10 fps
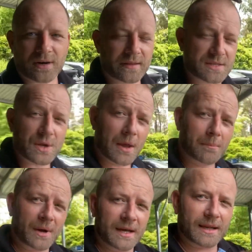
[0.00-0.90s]
of this,
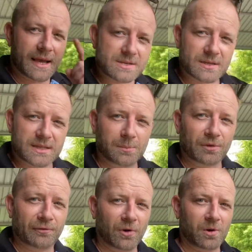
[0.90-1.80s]
but as I said
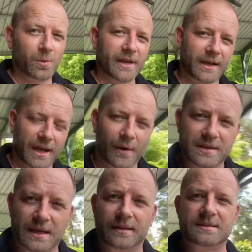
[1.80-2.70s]
before, we are going
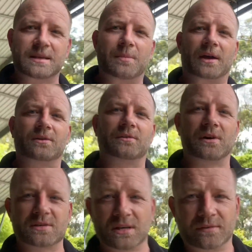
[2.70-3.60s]
to get this thing back on the
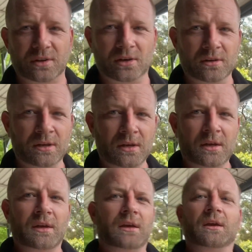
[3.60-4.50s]
road this afternoon
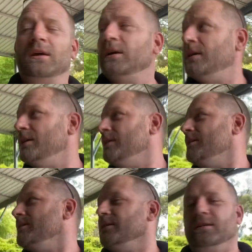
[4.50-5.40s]

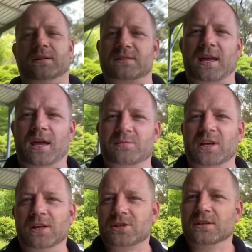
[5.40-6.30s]
because Cam's
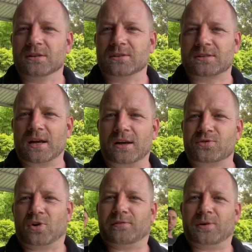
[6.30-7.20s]
itching to start
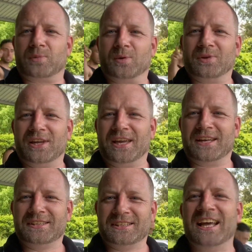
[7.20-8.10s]
driving it properly again.